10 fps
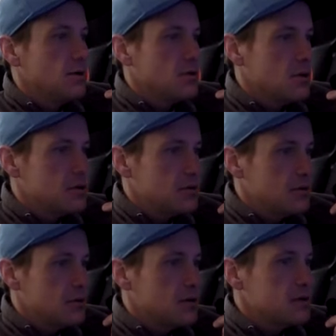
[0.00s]

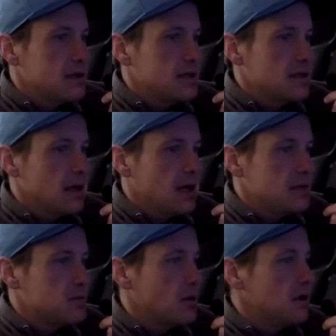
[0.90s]
Dorsal has the
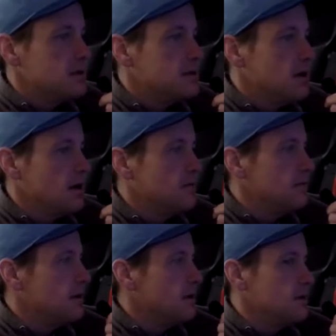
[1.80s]
lightest parts of
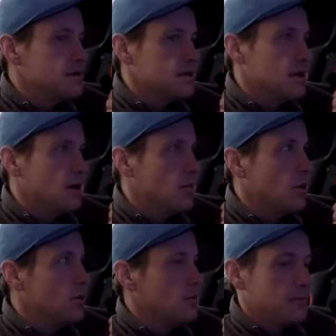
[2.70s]
this
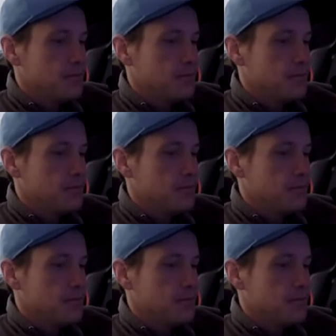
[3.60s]
combo.